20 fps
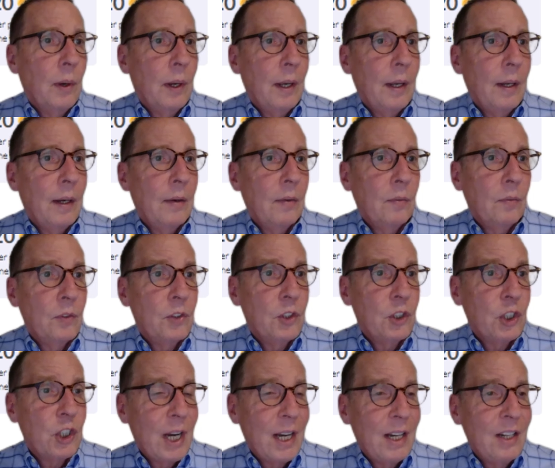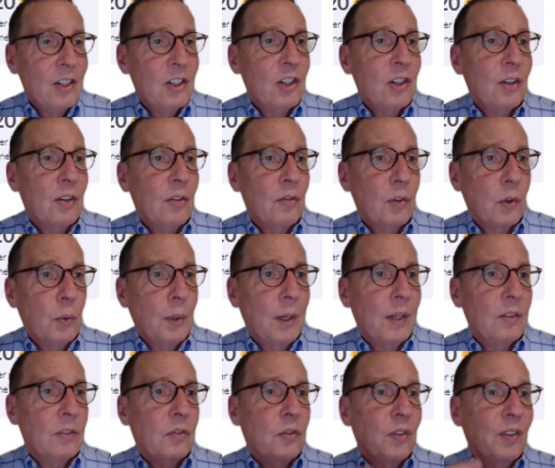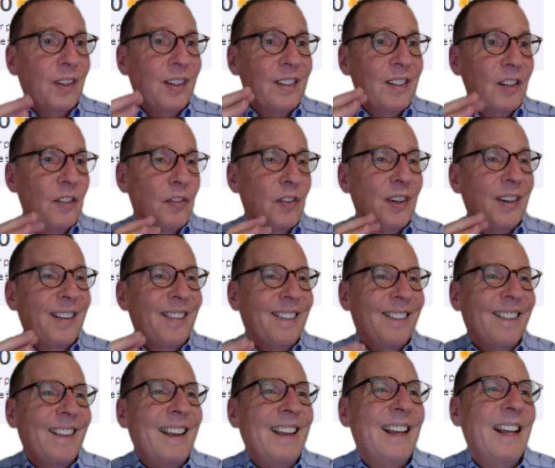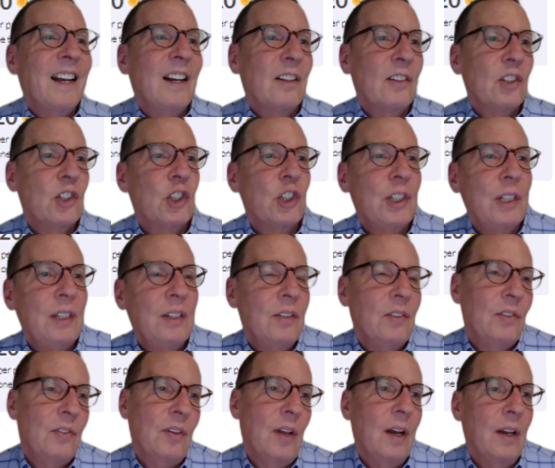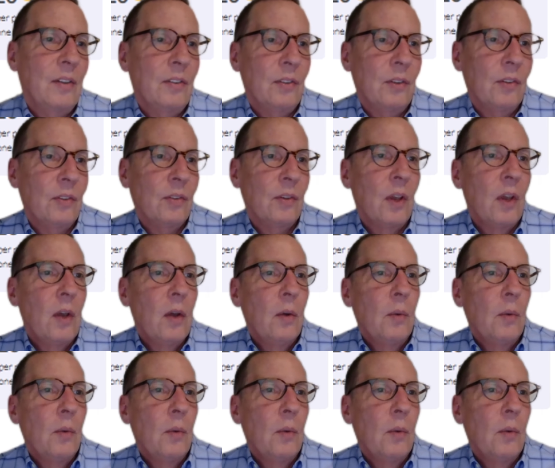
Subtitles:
ahead and change the request for the different layout sheet sizes.